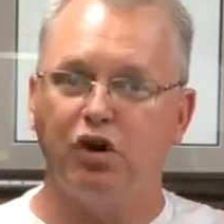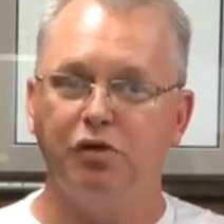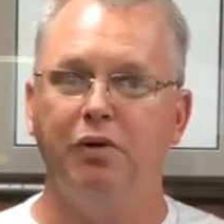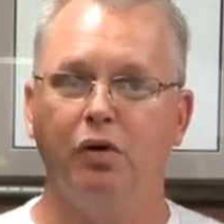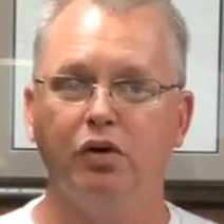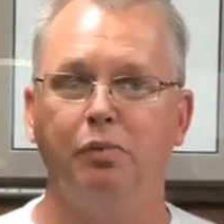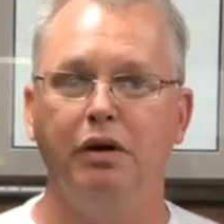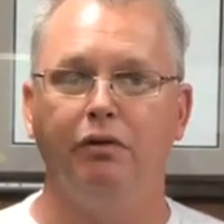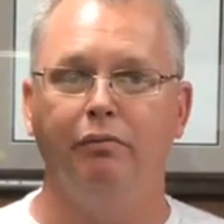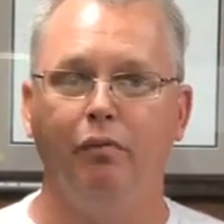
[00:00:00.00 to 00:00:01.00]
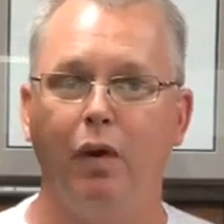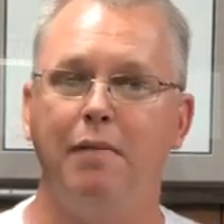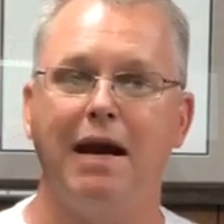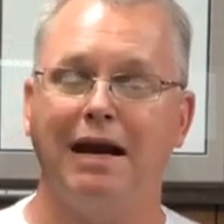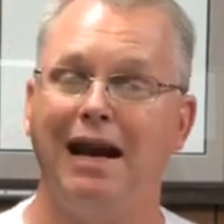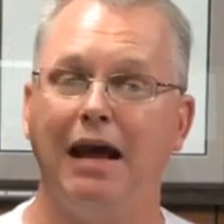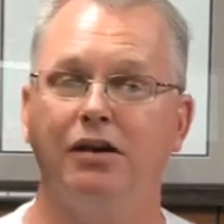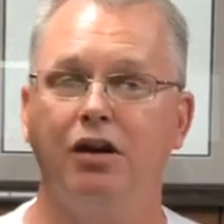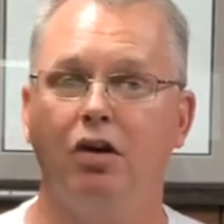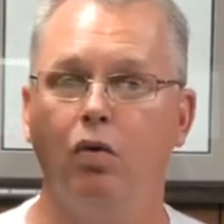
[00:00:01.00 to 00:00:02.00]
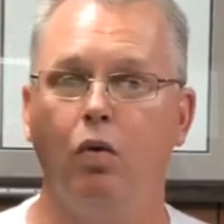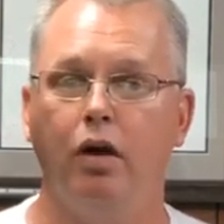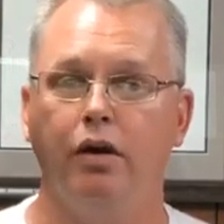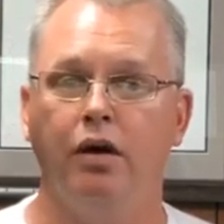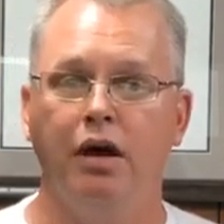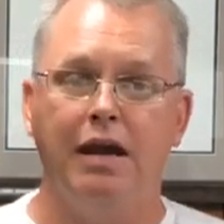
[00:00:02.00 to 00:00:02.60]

Church building was built way back in 1901.